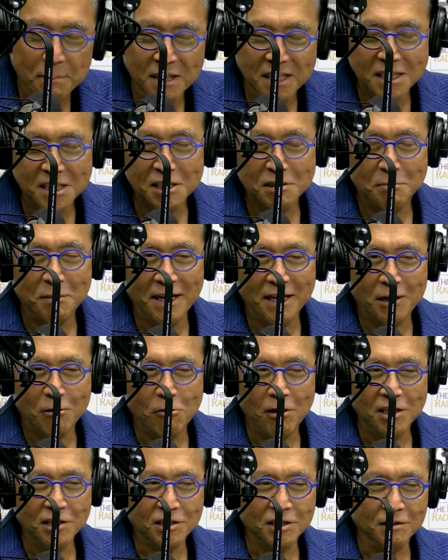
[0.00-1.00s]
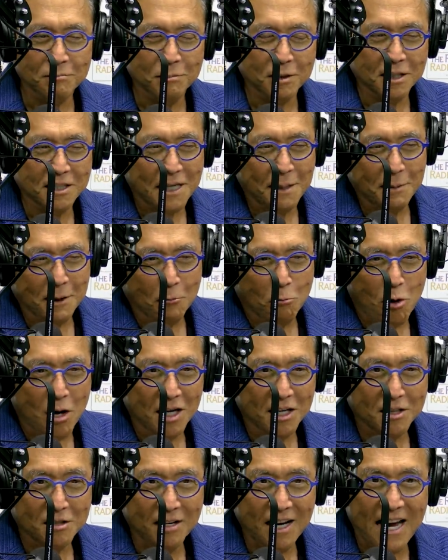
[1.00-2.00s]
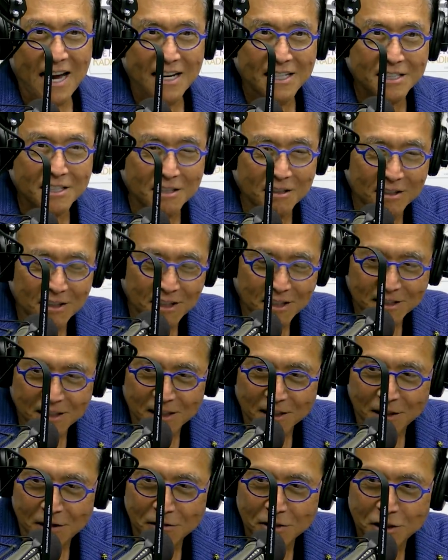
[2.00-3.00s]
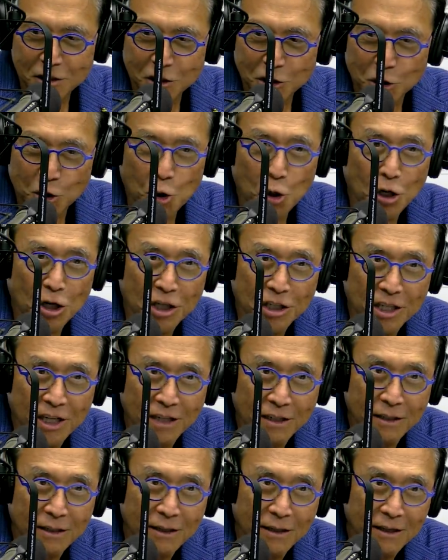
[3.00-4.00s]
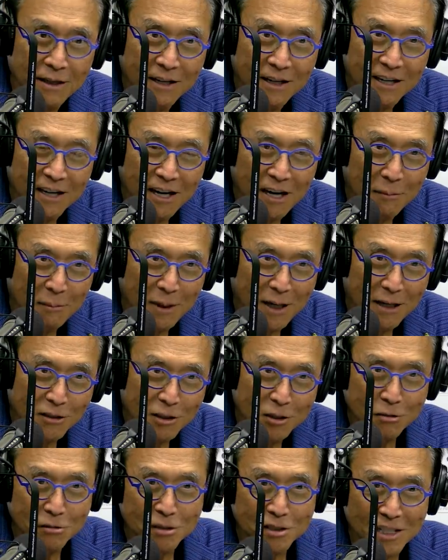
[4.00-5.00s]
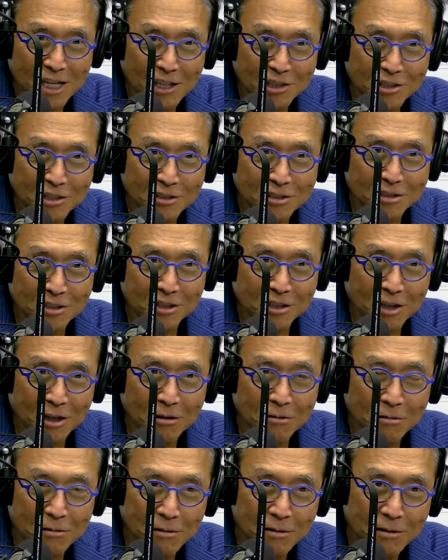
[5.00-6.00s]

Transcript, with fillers: but this is my question because I've been wanting to ask you this, and you skirted it about two sessions ago.